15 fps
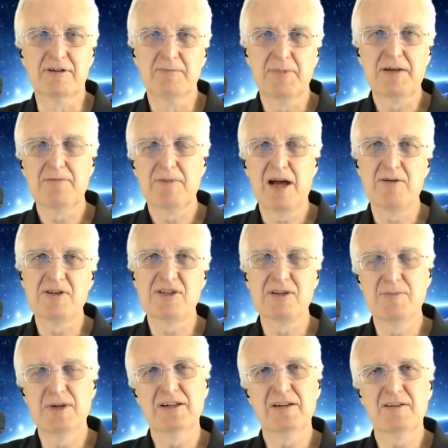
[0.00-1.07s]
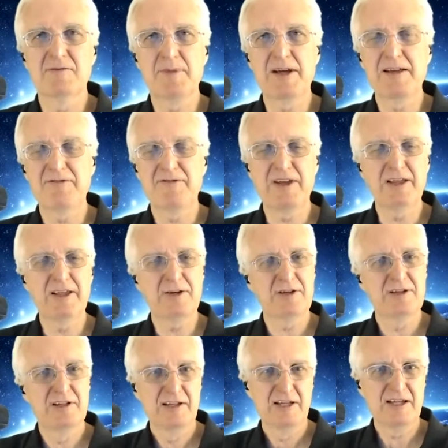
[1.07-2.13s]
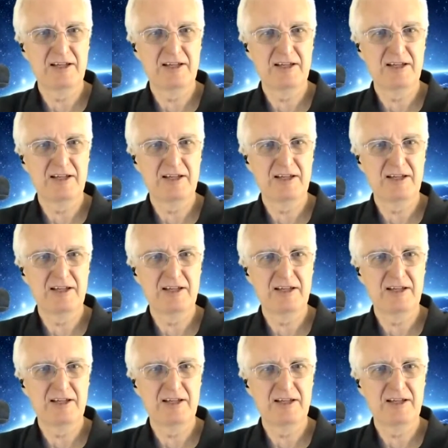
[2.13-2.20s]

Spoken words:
I was in the middle of my failing